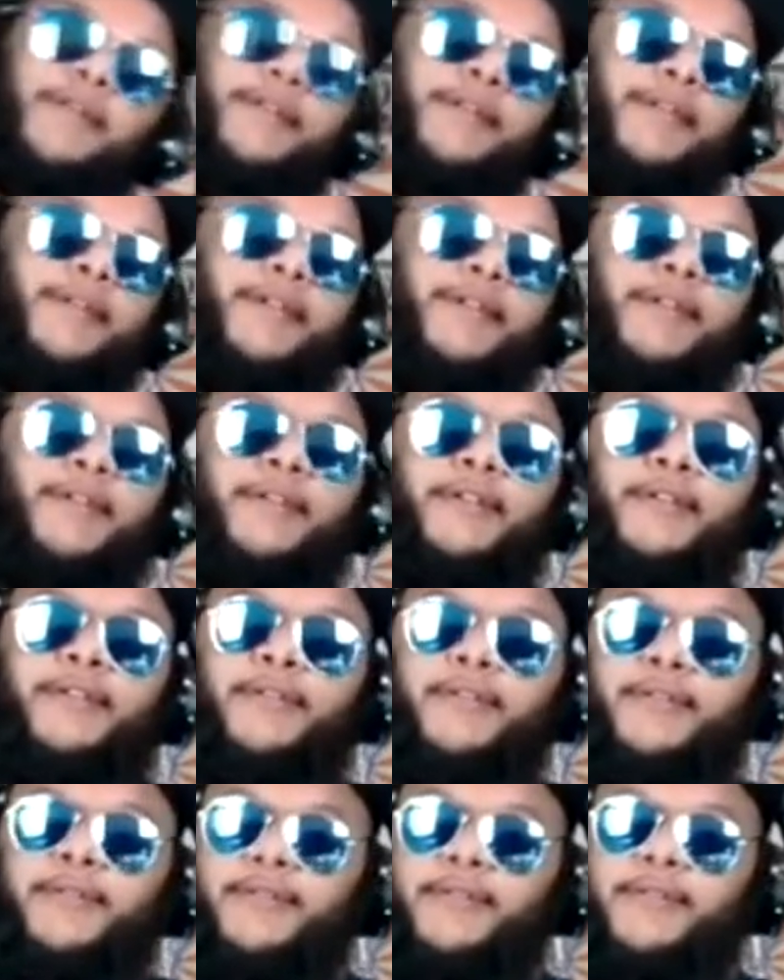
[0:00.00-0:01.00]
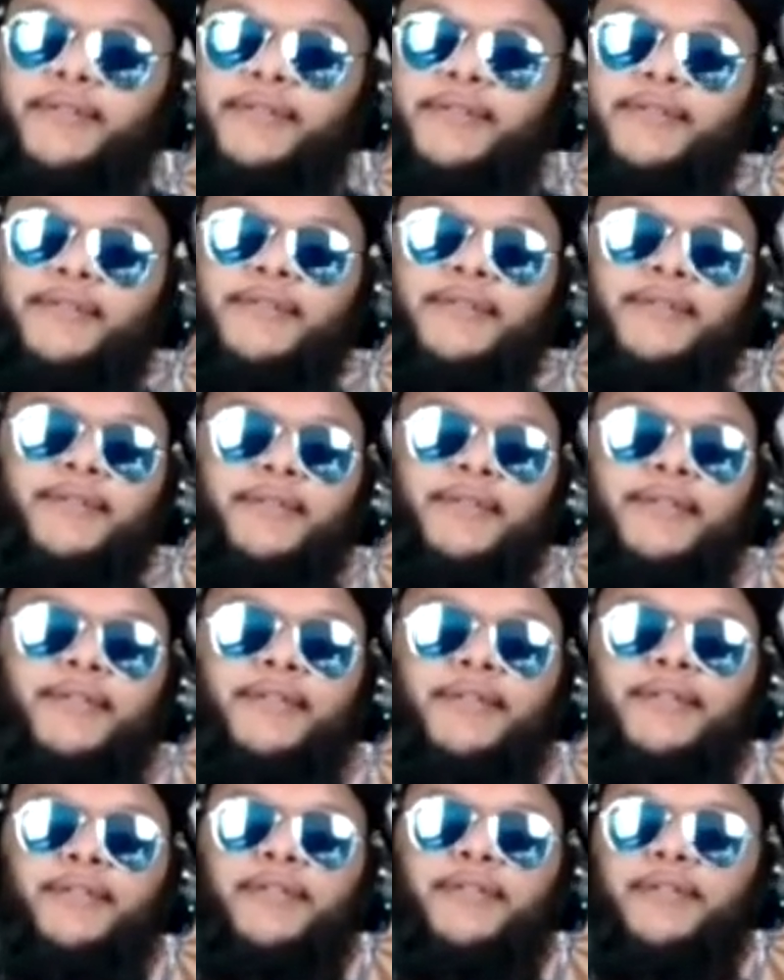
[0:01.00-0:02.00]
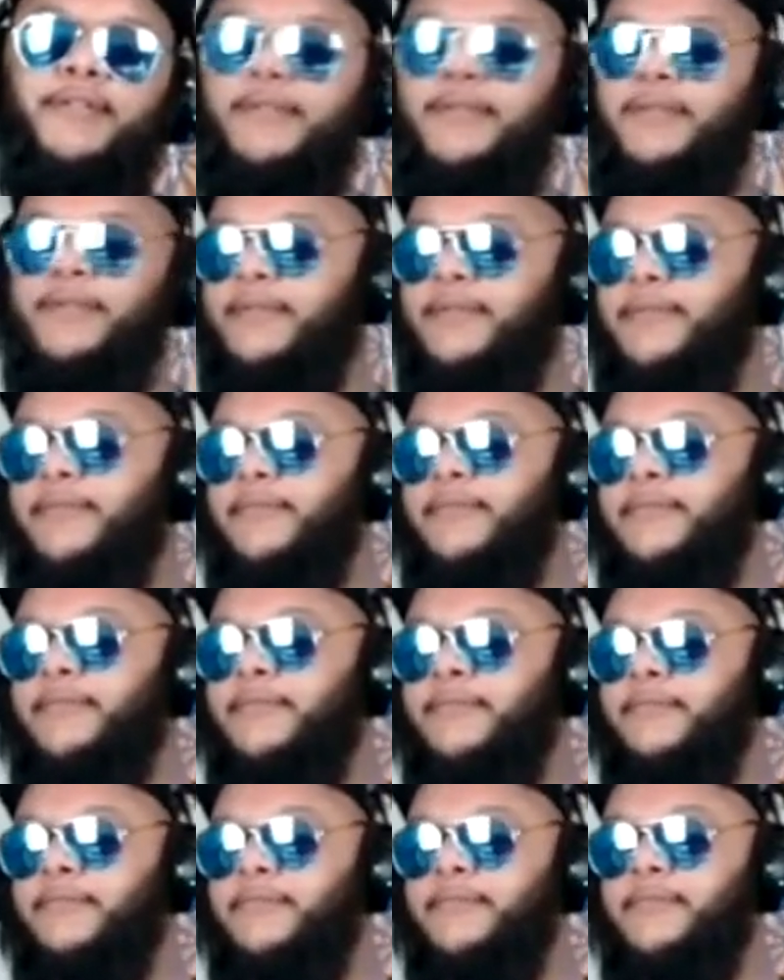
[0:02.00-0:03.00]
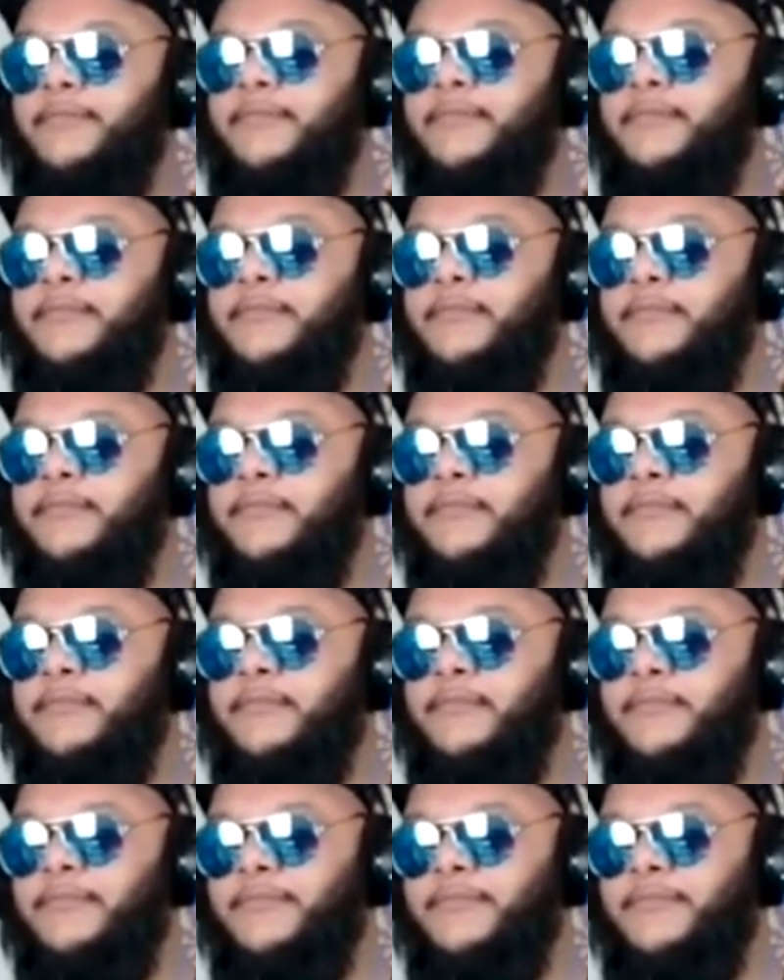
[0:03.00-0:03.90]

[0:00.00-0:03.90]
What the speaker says: (silent)